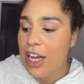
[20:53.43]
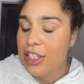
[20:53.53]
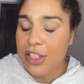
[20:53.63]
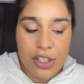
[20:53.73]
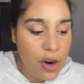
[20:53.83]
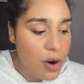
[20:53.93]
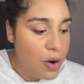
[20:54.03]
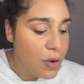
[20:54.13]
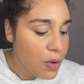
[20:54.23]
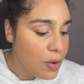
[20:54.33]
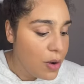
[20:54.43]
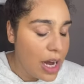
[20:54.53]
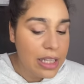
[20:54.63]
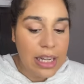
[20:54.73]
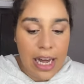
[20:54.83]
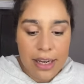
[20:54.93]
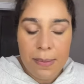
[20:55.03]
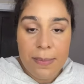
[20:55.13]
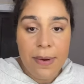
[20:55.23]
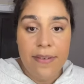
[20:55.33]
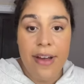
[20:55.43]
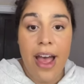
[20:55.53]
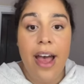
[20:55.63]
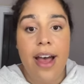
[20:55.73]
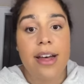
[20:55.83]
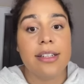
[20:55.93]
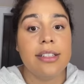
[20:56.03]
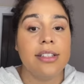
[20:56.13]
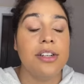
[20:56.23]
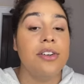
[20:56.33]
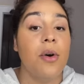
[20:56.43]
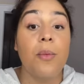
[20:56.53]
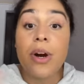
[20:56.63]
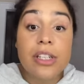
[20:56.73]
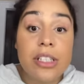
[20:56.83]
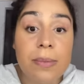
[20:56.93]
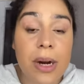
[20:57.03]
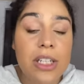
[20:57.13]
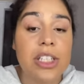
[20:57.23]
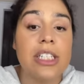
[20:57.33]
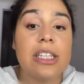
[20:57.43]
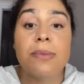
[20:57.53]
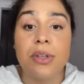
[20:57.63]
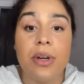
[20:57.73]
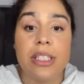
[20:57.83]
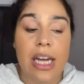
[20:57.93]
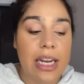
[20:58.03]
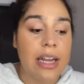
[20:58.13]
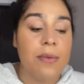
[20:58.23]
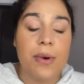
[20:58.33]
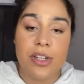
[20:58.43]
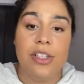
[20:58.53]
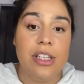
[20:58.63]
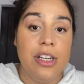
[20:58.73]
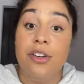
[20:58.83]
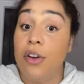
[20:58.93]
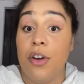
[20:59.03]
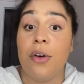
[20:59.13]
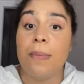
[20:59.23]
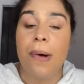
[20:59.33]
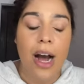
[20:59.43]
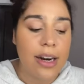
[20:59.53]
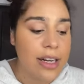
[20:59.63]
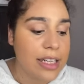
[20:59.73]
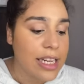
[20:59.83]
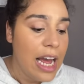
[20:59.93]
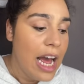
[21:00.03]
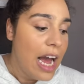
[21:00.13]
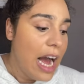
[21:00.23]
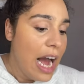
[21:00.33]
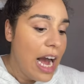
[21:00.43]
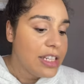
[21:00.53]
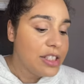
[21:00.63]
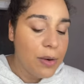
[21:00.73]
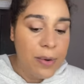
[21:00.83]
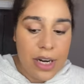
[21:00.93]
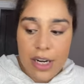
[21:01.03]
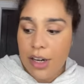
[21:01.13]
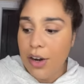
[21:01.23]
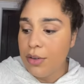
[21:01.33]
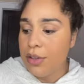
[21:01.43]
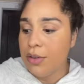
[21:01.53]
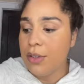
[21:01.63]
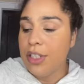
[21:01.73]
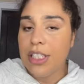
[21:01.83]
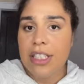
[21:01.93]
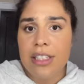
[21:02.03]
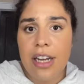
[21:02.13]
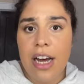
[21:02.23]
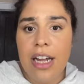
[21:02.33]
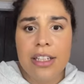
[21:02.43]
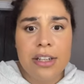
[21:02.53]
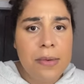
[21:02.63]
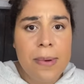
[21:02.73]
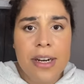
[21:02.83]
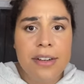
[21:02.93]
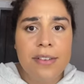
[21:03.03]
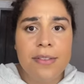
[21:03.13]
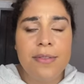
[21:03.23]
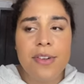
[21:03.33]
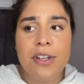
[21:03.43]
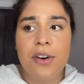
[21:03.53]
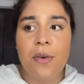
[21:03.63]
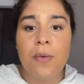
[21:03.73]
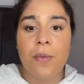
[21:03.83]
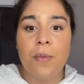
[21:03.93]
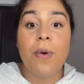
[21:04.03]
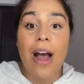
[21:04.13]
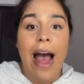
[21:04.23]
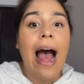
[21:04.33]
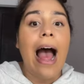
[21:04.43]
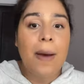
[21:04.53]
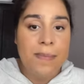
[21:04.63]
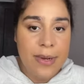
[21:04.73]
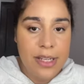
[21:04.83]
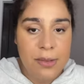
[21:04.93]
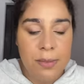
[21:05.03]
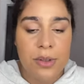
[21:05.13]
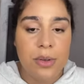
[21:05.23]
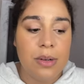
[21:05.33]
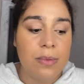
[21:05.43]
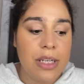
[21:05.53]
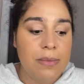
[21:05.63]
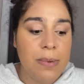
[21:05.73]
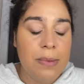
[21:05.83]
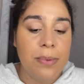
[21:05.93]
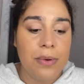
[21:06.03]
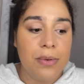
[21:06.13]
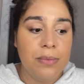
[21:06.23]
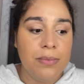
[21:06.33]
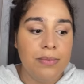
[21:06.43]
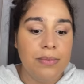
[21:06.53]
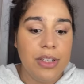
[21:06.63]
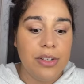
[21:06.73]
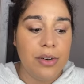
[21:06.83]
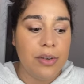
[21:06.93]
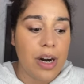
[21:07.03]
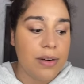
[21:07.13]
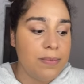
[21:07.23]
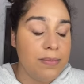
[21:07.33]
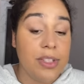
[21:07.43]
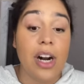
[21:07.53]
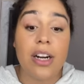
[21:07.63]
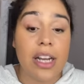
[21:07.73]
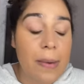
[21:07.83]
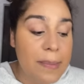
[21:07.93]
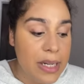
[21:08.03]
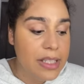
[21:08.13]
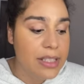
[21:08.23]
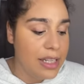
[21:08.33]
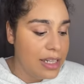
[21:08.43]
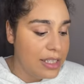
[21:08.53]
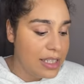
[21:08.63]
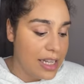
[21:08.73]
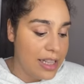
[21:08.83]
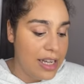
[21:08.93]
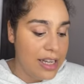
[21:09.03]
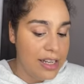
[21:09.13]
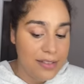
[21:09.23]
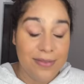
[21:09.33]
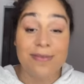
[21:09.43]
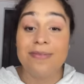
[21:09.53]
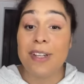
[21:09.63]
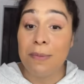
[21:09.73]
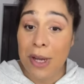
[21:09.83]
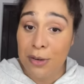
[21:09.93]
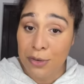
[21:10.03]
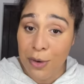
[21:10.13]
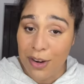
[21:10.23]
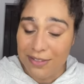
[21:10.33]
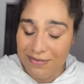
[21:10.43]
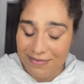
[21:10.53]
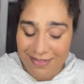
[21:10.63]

So a lot of people have asked, you know, where's the brushes? I'm so excited. Where's, you know, your product? So I wanted to go through just a little bit of, you know, what happens between when people, you know, are starting a business and then something goes wrong.